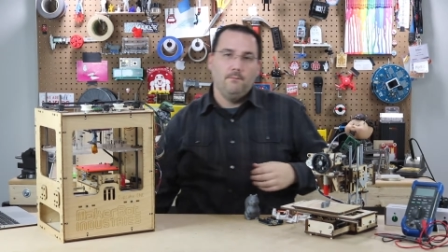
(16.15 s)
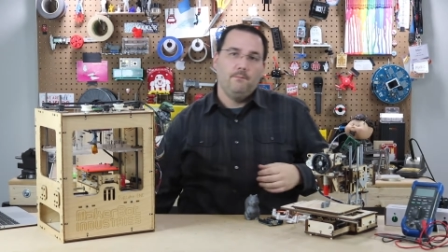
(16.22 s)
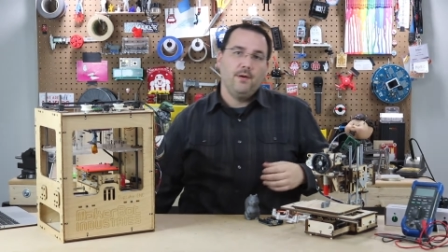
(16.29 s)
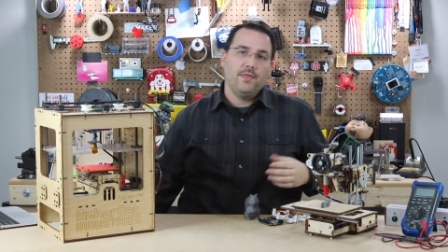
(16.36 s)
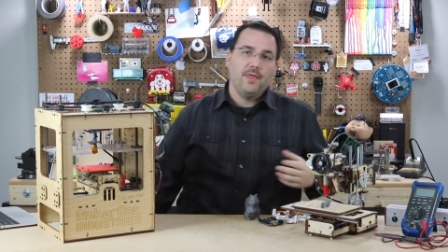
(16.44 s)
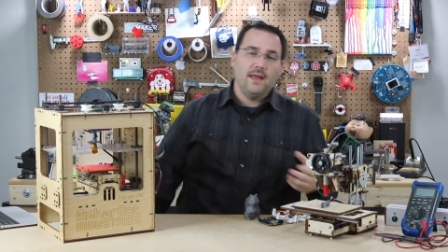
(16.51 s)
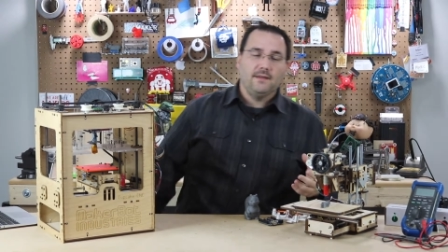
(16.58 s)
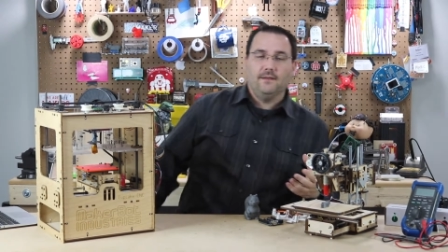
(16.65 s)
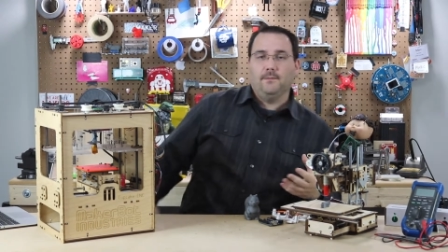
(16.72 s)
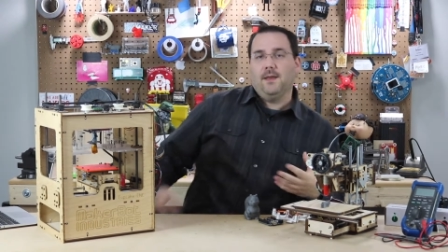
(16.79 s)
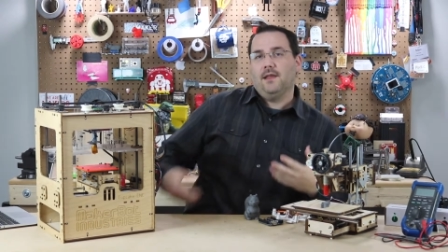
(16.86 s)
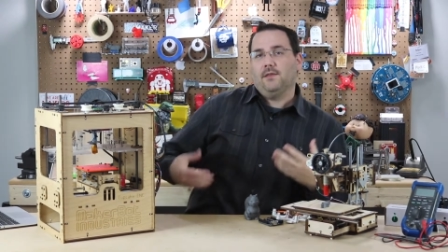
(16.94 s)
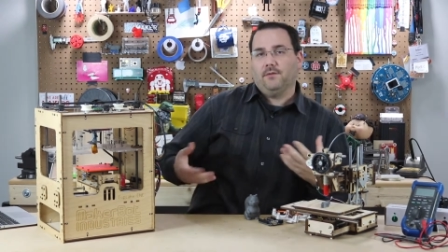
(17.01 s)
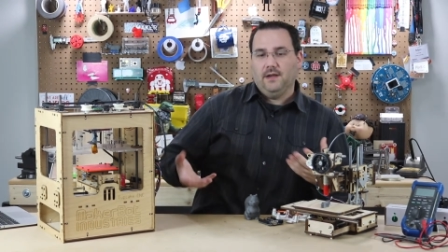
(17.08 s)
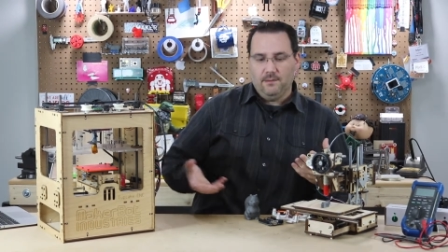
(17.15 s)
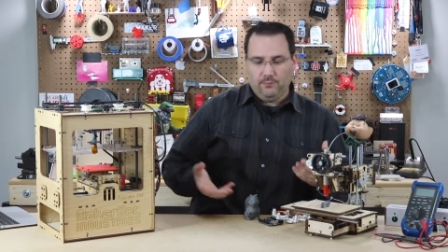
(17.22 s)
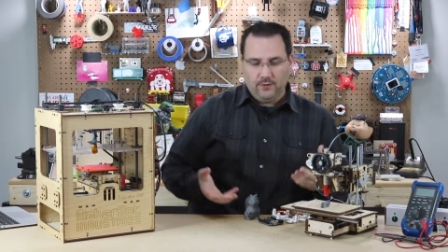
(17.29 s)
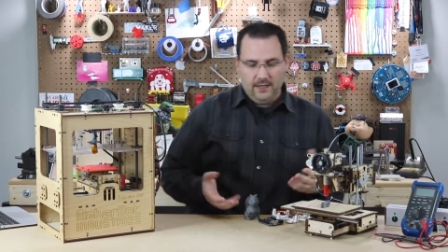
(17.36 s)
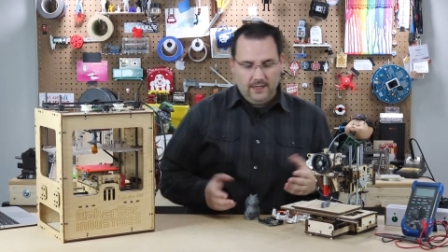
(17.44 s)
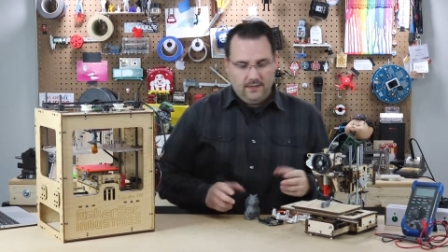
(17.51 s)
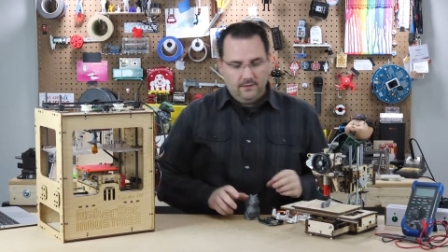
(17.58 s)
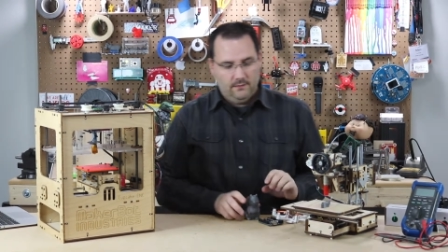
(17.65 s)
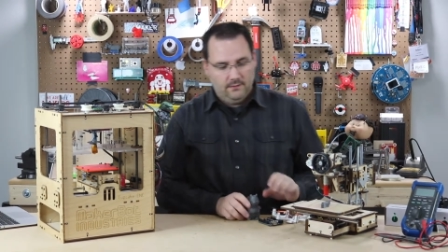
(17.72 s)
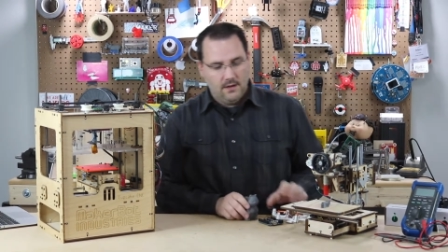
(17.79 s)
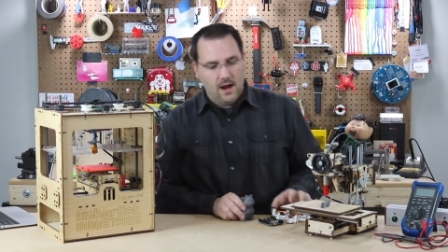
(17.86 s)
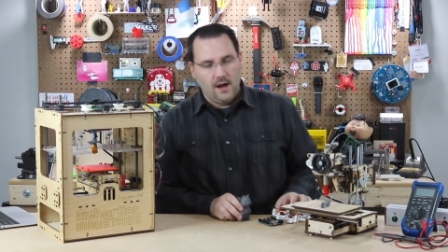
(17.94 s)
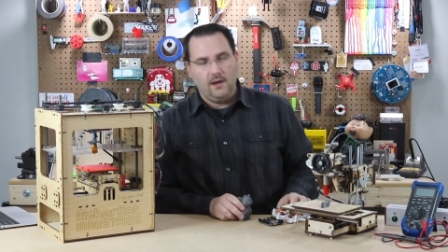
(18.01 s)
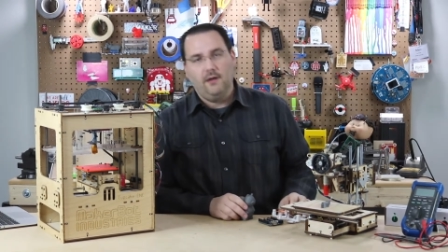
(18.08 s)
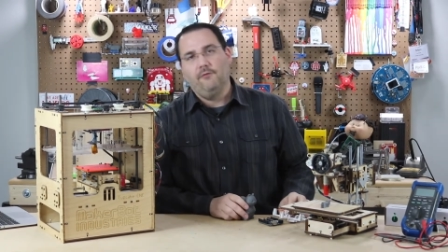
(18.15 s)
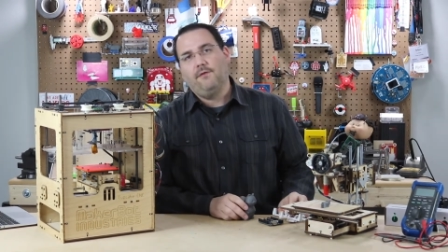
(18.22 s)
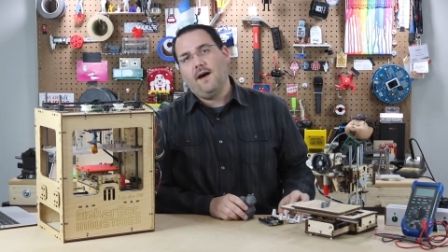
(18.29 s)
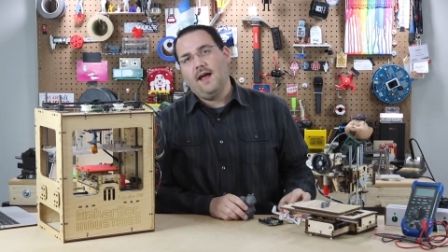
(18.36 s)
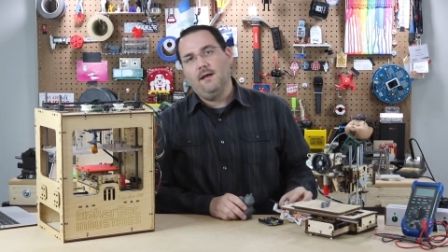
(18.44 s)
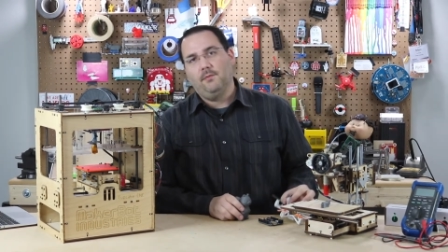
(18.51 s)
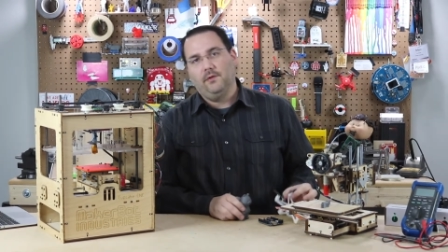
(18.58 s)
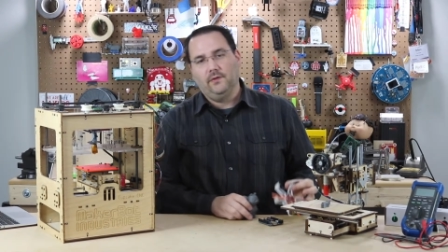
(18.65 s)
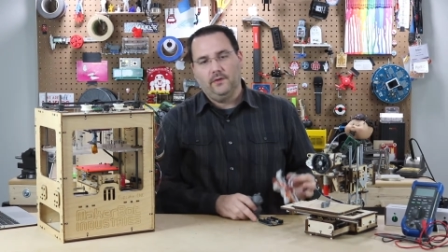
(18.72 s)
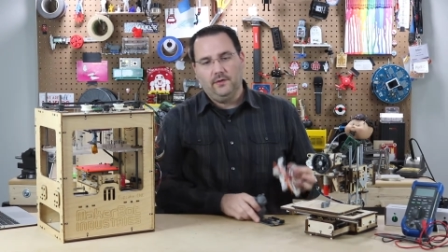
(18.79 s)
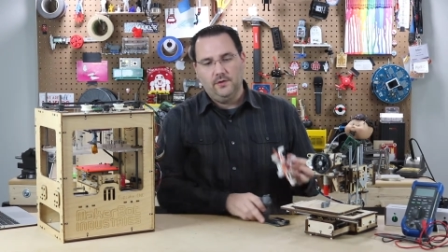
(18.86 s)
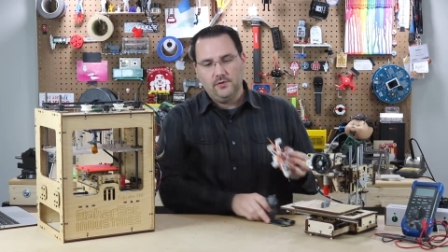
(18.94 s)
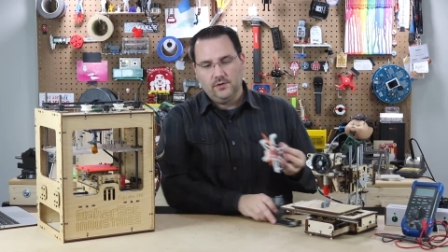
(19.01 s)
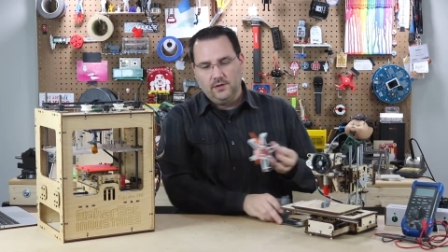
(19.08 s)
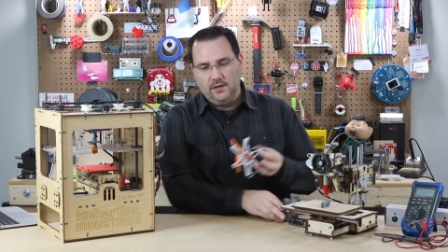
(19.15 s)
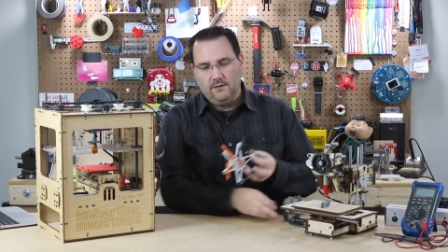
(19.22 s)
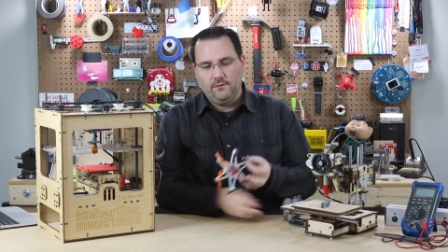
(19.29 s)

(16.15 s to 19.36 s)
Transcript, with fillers: But that doesn't make 3D printing not a viable solution.